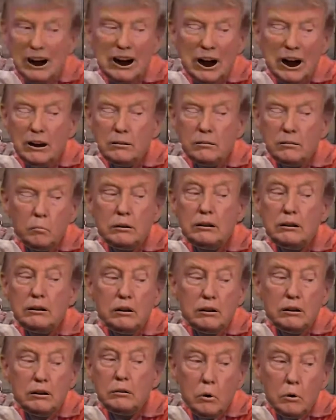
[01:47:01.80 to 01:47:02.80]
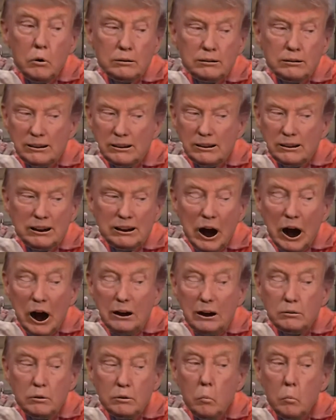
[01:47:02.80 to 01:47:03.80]
and wouldn't you know it, as
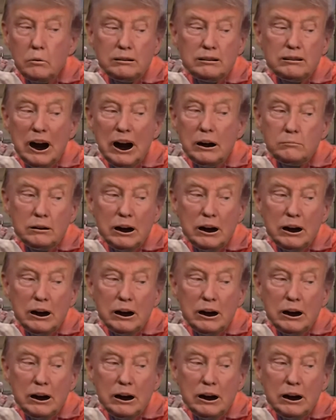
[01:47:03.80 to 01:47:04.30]
soon as Devon